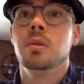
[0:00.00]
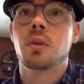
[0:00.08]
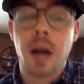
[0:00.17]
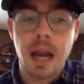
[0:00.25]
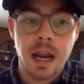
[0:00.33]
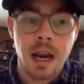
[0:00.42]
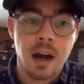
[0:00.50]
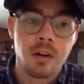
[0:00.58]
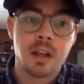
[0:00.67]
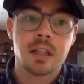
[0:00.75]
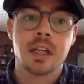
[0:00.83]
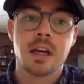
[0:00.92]
gray
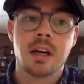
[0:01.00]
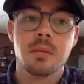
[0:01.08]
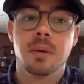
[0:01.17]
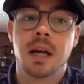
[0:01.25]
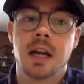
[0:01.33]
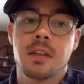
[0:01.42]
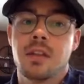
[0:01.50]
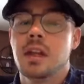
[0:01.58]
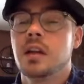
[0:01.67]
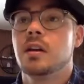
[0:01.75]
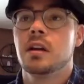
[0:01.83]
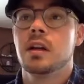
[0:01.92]
areas here, but I
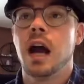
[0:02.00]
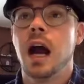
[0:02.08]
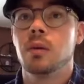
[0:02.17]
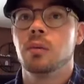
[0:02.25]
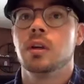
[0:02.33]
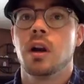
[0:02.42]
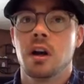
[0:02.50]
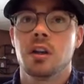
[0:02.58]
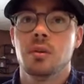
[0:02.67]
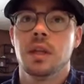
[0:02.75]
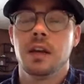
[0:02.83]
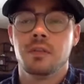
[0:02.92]
think Kant would
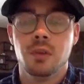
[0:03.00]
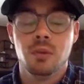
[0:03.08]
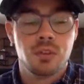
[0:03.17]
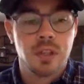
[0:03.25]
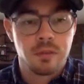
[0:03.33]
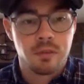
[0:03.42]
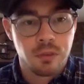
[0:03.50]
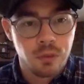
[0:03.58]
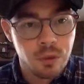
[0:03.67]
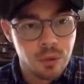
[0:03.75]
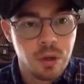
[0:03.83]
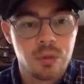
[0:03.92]
argue that if you sift
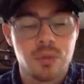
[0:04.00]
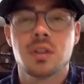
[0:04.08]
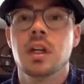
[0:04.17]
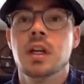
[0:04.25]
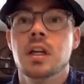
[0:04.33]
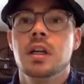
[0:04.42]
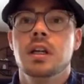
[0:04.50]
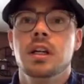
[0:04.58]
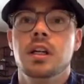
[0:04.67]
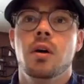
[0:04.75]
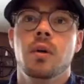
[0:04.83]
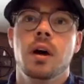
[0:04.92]
through those,
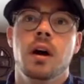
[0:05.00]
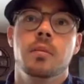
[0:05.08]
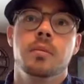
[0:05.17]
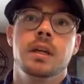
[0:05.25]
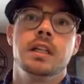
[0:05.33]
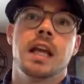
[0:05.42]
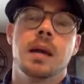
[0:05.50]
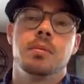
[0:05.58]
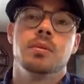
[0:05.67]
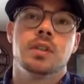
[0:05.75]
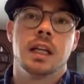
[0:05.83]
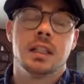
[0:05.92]

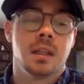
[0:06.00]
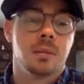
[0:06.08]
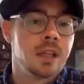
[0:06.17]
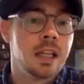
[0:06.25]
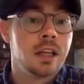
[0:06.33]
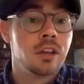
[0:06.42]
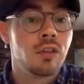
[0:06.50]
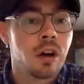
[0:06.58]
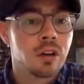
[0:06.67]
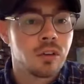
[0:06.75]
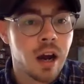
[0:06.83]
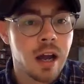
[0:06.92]
examples, like something like
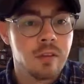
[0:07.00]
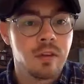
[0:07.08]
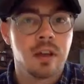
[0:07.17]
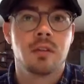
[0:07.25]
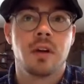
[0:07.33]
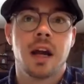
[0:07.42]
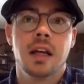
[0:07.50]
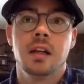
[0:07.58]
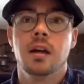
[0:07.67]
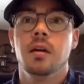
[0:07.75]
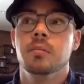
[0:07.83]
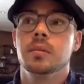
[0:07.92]
drunk driving, right?
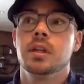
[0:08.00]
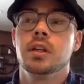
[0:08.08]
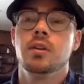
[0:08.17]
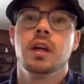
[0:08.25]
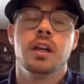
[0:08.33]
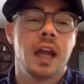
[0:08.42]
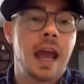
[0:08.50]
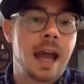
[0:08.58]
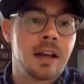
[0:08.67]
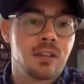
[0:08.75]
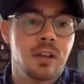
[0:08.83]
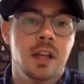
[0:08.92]
You get in an
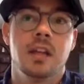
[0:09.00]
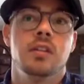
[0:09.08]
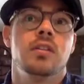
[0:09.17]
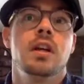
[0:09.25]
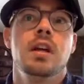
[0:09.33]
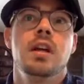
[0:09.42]
accident,